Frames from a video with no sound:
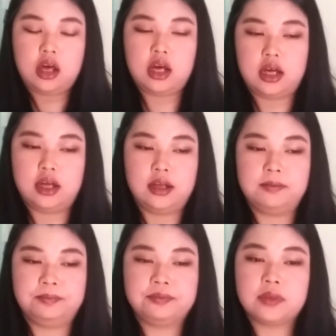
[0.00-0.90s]

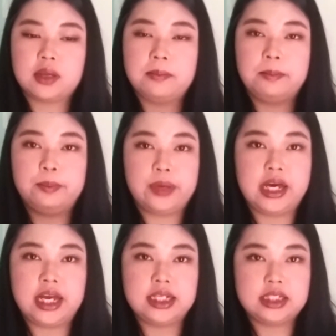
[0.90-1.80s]

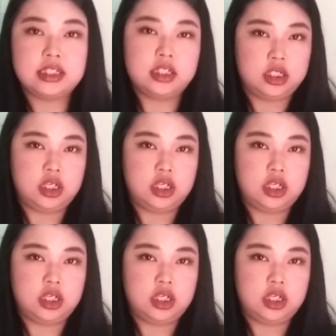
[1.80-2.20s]
But